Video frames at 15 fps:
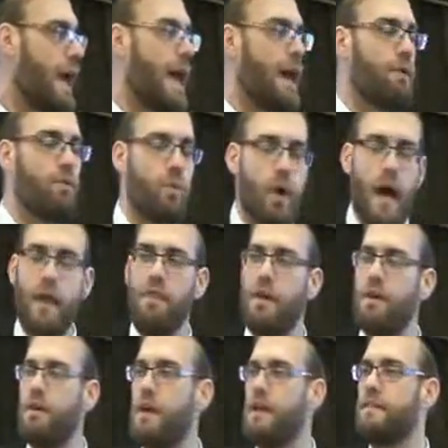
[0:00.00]
And when
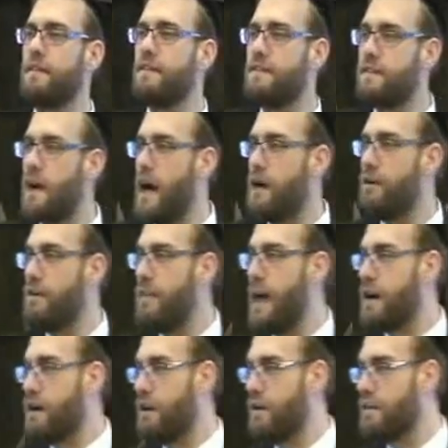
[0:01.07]
there is a siren
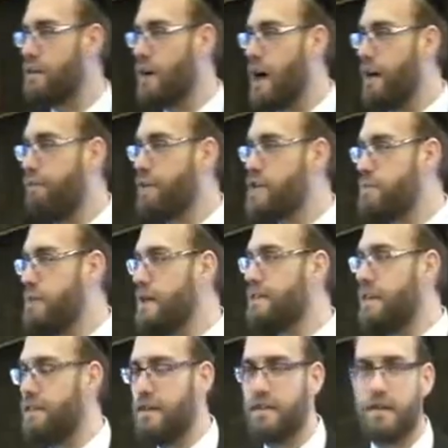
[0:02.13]
that goes off, which means
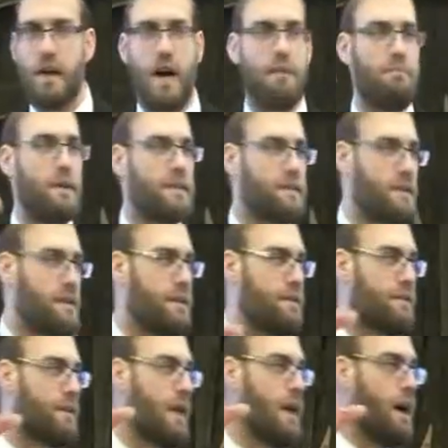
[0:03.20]
that the Scud
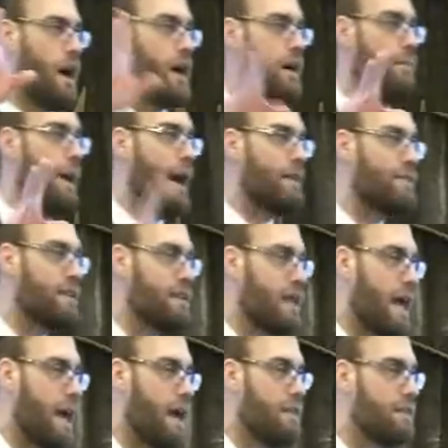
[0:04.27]
missiles are about to
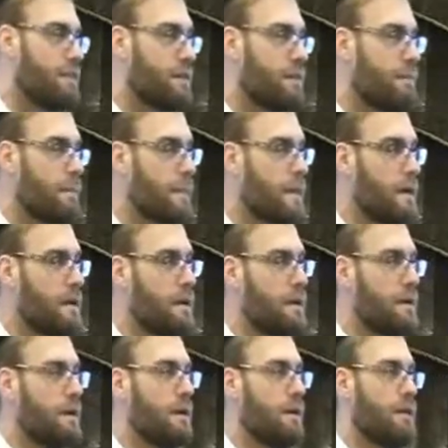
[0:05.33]
land,
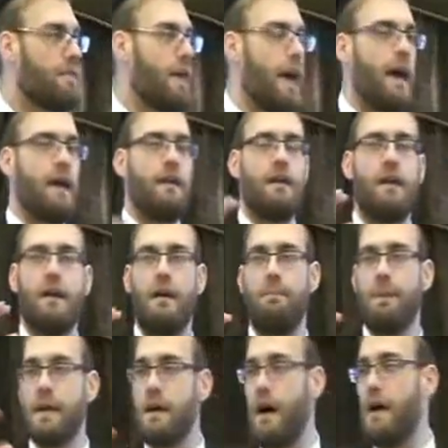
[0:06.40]
then
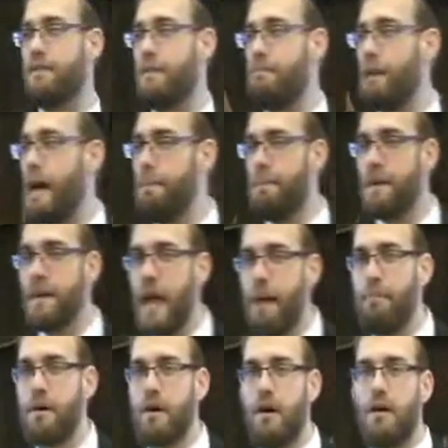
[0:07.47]
because it might be
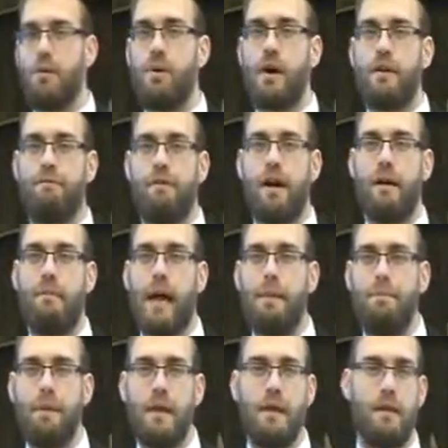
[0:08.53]
chemical warfare, it
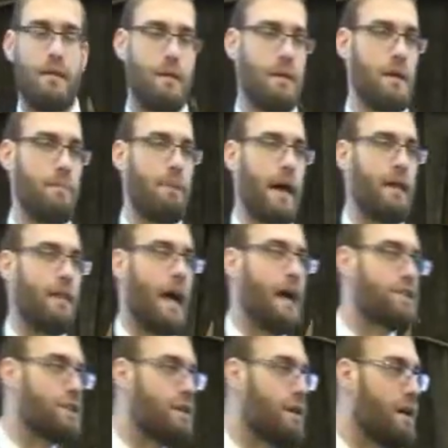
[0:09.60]
might be
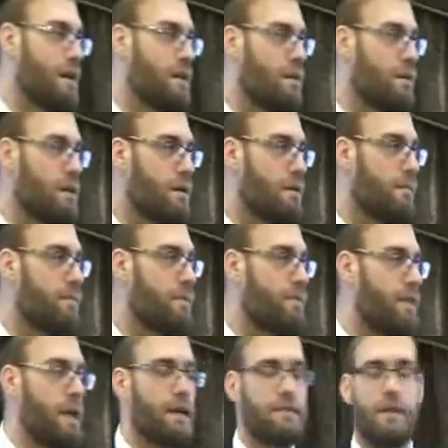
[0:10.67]
biological
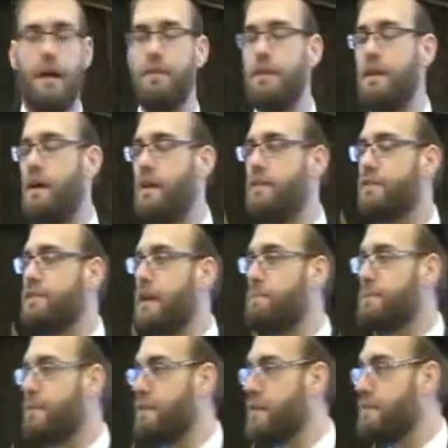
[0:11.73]
things on the
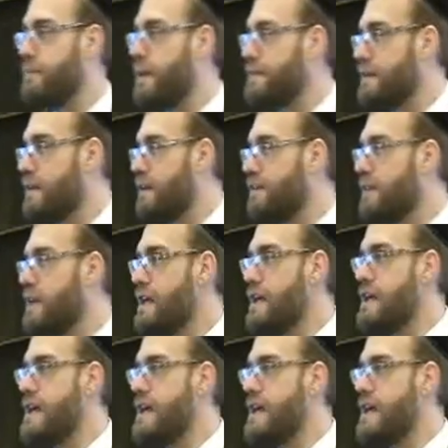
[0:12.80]
tips of these missiles,